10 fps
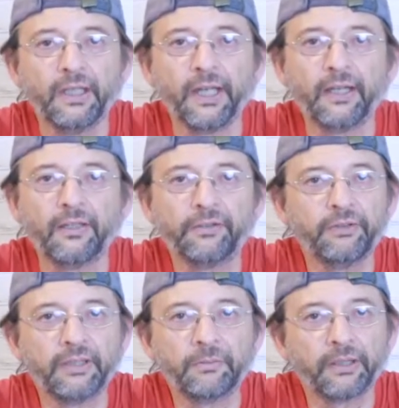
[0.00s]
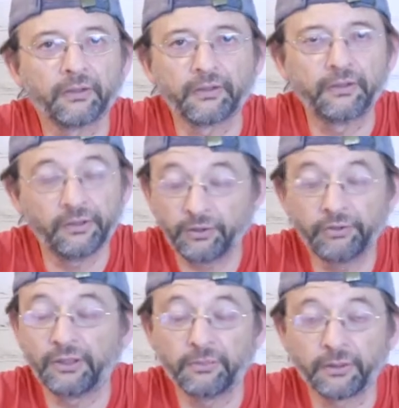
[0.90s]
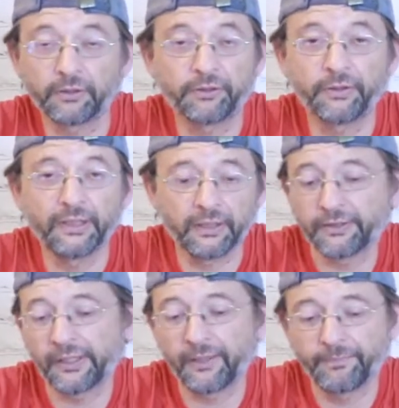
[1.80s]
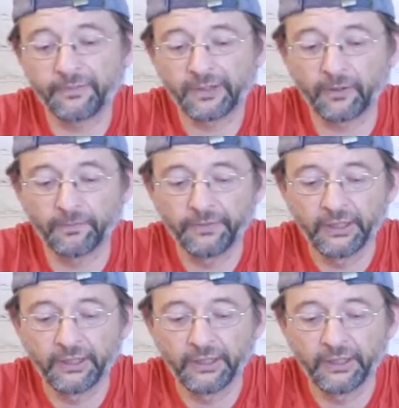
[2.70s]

and you need to be able to treat it as that. So